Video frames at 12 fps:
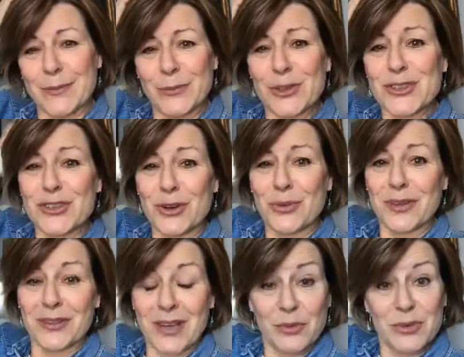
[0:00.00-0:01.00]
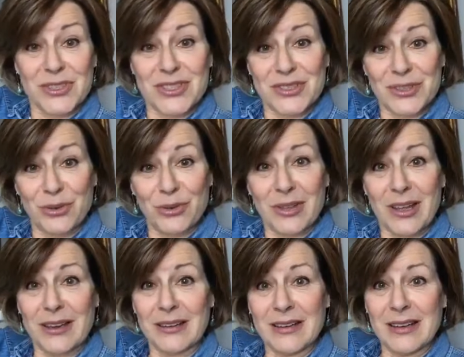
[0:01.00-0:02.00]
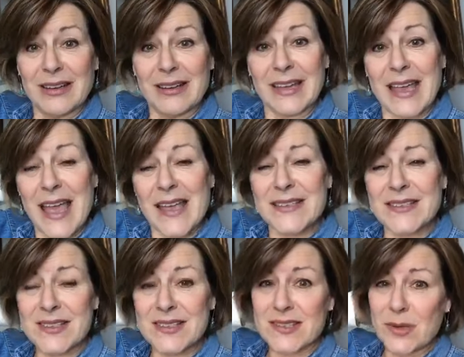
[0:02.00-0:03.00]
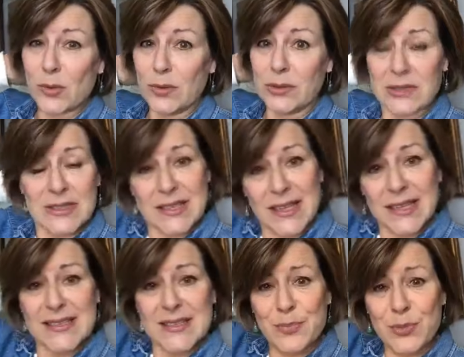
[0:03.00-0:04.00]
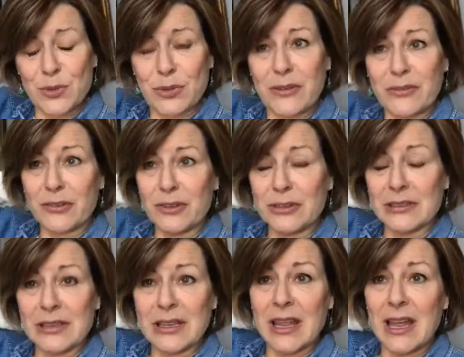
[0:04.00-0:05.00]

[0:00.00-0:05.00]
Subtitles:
not sure whether I want to do that. It hasn't sold. It's beautiful.